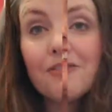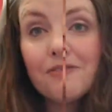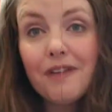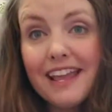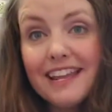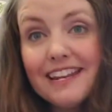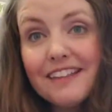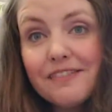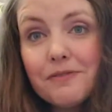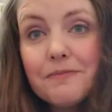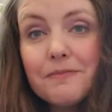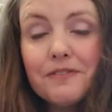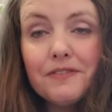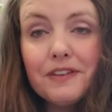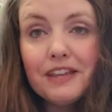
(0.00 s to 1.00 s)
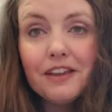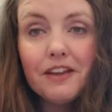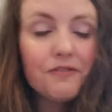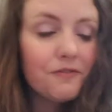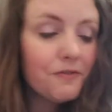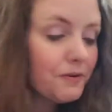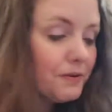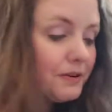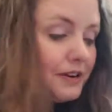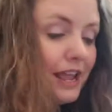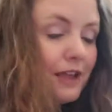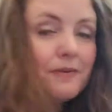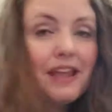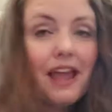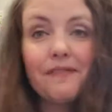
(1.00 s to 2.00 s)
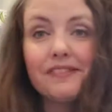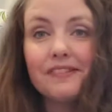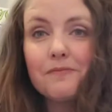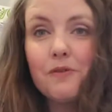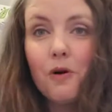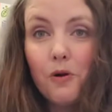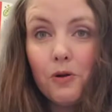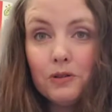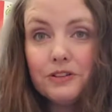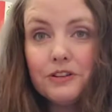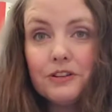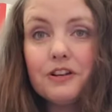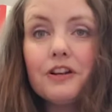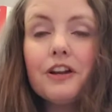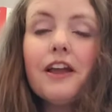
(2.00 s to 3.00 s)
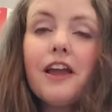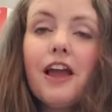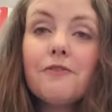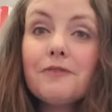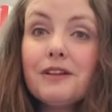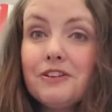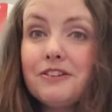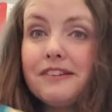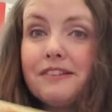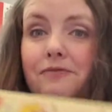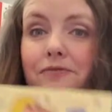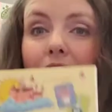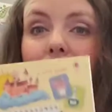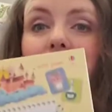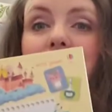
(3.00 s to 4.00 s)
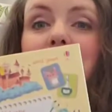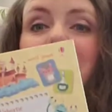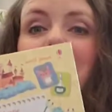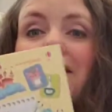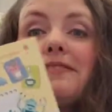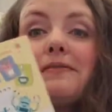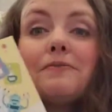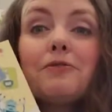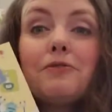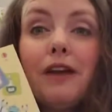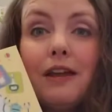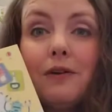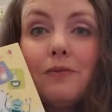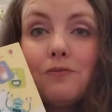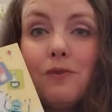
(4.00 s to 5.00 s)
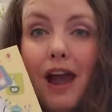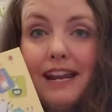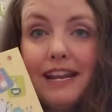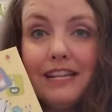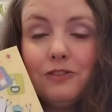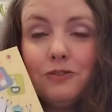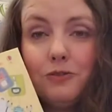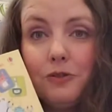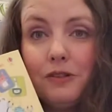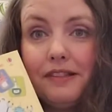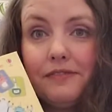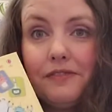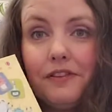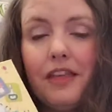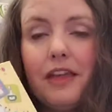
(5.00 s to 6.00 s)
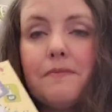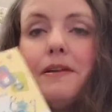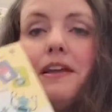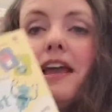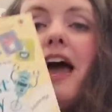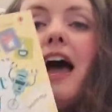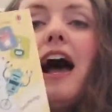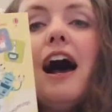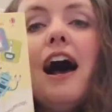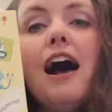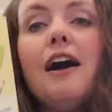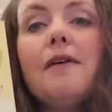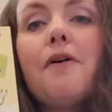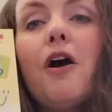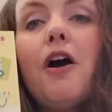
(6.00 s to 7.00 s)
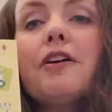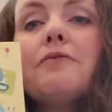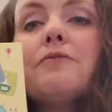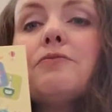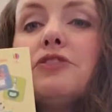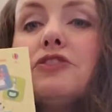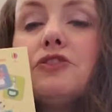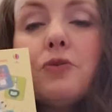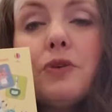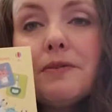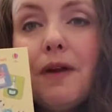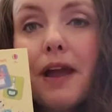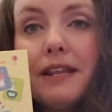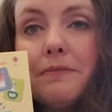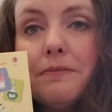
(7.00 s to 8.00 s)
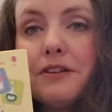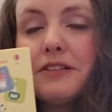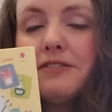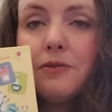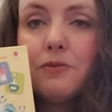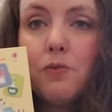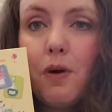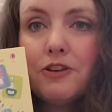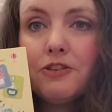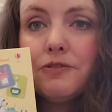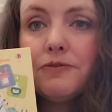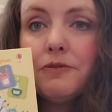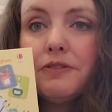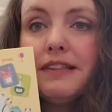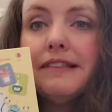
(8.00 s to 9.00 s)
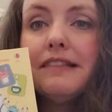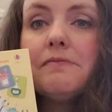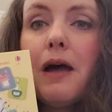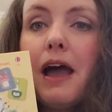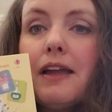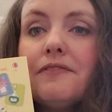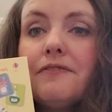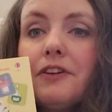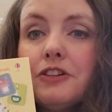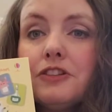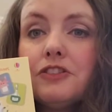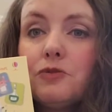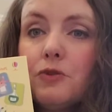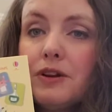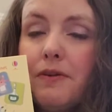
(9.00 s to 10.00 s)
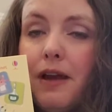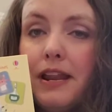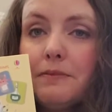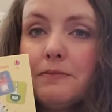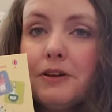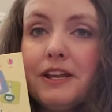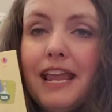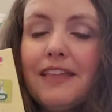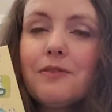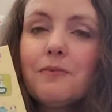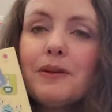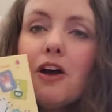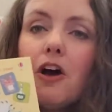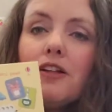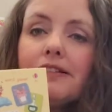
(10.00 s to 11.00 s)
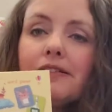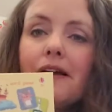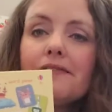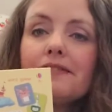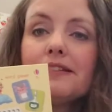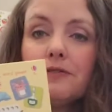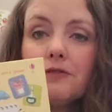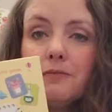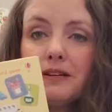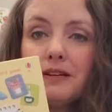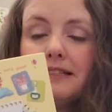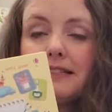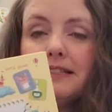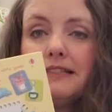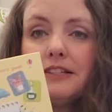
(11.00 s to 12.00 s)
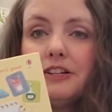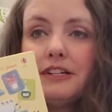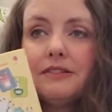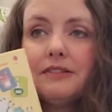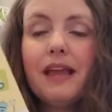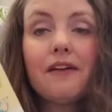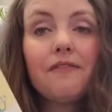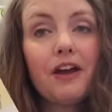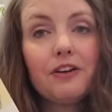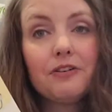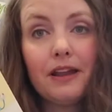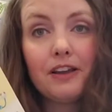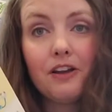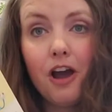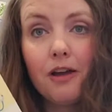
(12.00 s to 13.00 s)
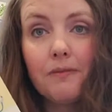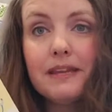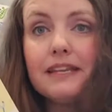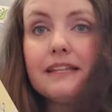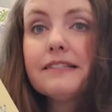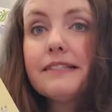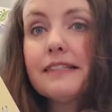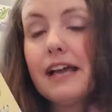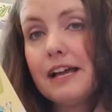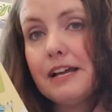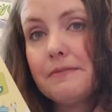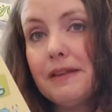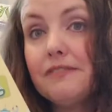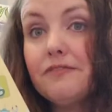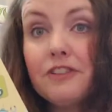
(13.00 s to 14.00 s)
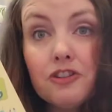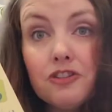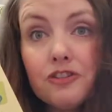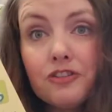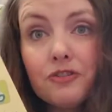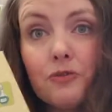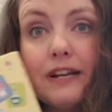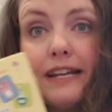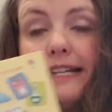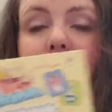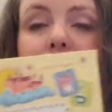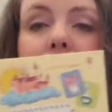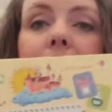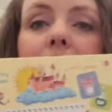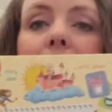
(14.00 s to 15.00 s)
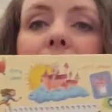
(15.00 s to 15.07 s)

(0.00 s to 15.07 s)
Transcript: All right, and as we're moving forward and we have some older readers and writers, we have some great writing tools for them. Our story writing books are wonderful. This is my first story writing book, and then we also have several books in the series. We have How to Write Comics, Adventure Stories,